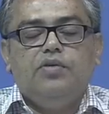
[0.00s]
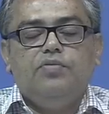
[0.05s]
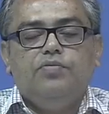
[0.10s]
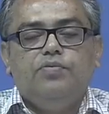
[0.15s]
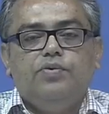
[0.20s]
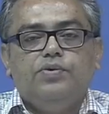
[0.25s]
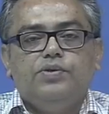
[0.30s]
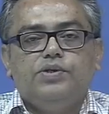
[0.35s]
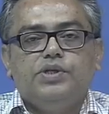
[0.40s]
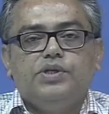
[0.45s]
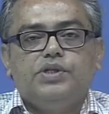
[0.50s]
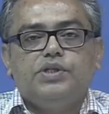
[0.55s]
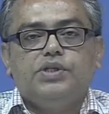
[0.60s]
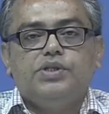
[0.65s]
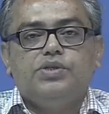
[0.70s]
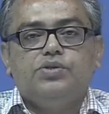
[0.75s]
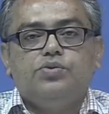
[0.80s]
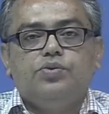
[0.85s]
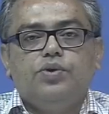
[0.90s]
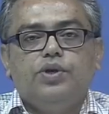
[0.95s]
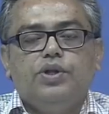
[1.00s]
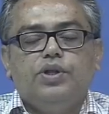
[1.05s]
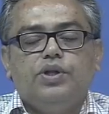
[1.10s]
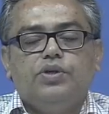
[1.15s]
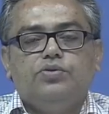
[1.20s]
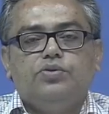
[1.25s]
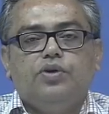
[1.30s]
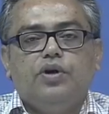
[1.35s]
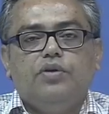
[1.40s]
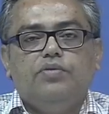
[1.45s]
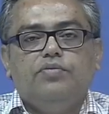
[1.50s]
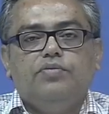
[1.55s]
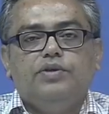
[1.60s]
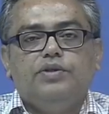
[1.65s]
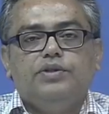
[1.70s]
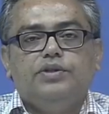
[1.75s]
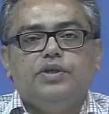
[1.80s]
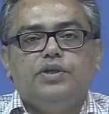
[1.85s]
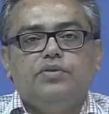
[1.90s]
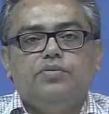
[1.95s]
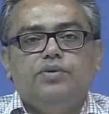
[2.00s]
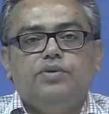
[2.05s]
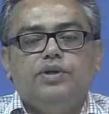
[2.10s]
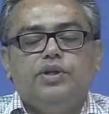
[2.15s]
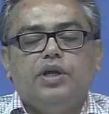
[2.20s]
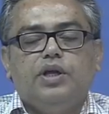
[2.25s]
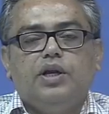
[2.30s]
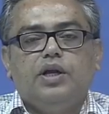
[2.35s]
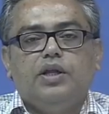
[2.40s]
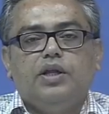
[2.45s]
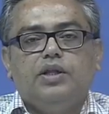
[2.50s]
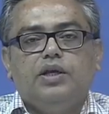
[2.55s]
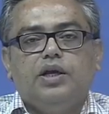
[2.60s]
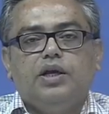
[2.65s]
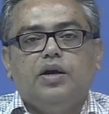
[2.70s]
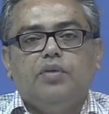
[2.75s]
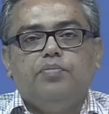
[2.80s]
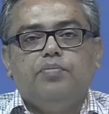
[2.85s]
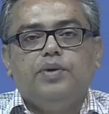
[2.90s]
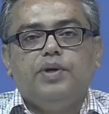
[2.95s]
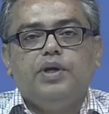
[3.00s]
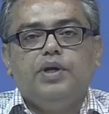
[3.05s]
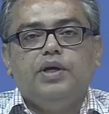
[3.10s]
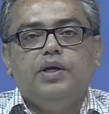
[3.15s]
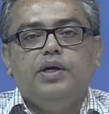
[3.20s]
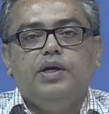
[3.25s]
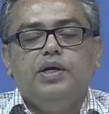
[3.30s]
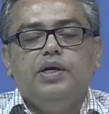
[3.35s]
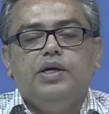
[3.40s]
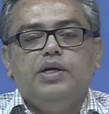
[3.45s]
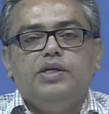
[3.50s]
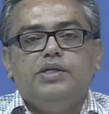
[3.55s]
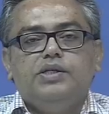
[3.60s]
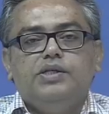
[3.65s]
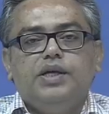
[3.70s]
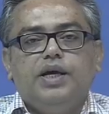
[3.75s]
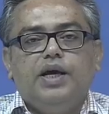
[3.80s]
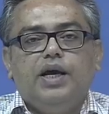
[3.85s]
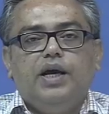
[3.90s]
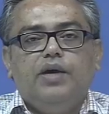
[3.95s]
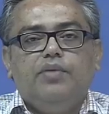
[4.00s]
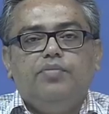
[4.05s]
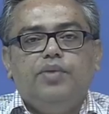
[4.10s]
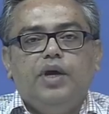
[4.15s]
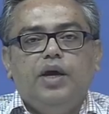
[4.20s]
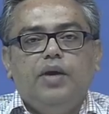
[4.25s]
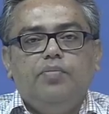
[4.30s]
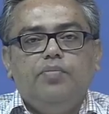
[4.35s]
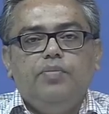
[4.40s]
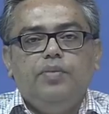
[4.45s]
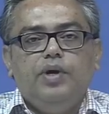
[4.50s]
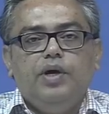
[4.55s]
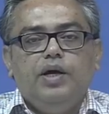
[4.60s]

Infosys is doing the joint venture with another company say IBM